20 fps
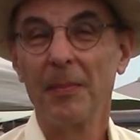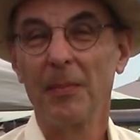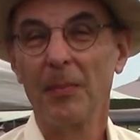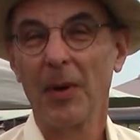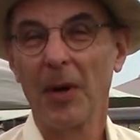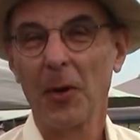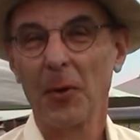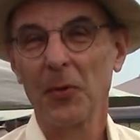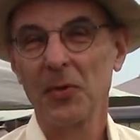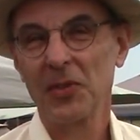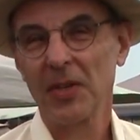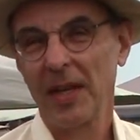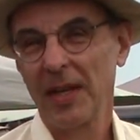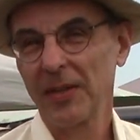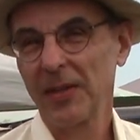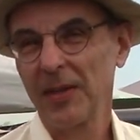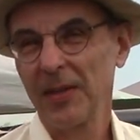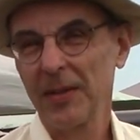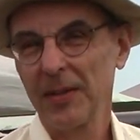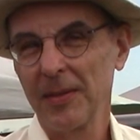Mark
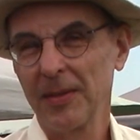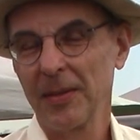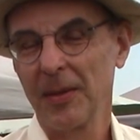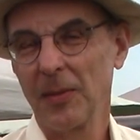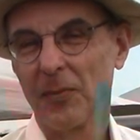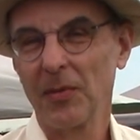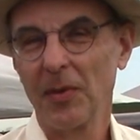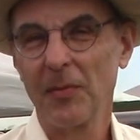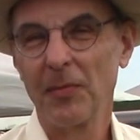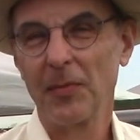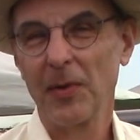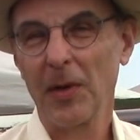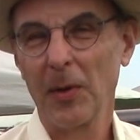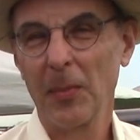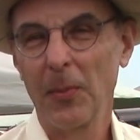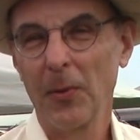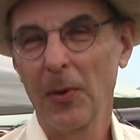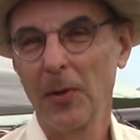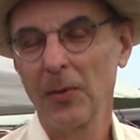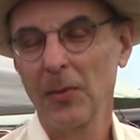Rosatka. I'm from
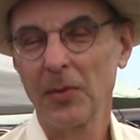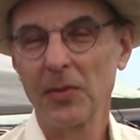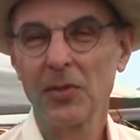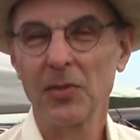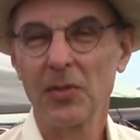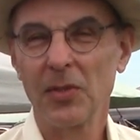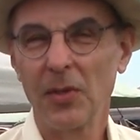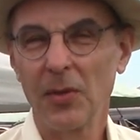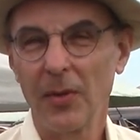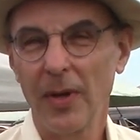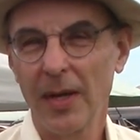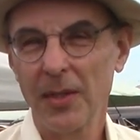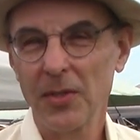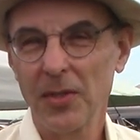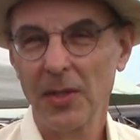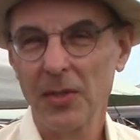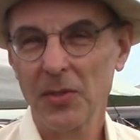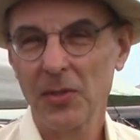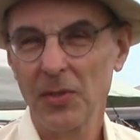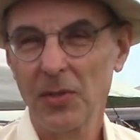Fairport, which is near
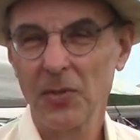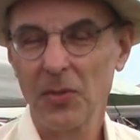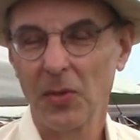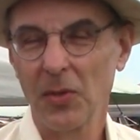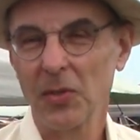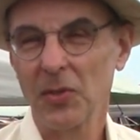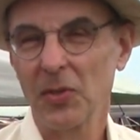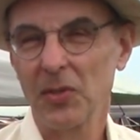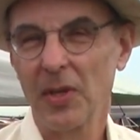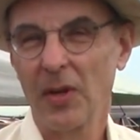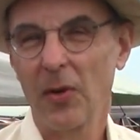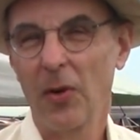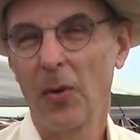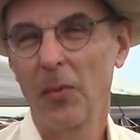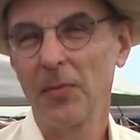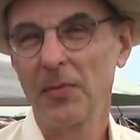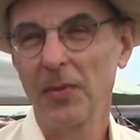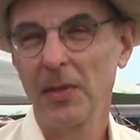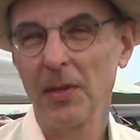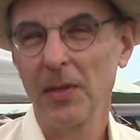Rochester, so this is our
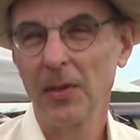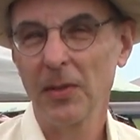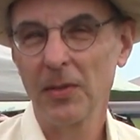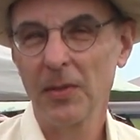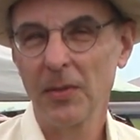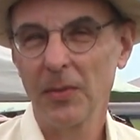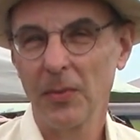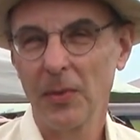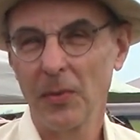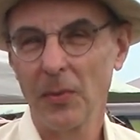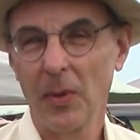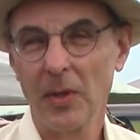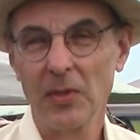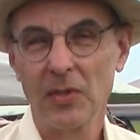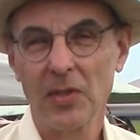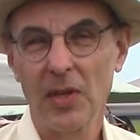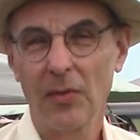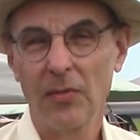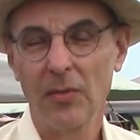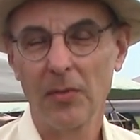home field. We run
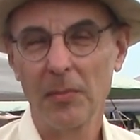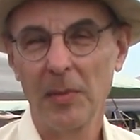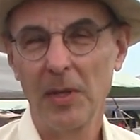several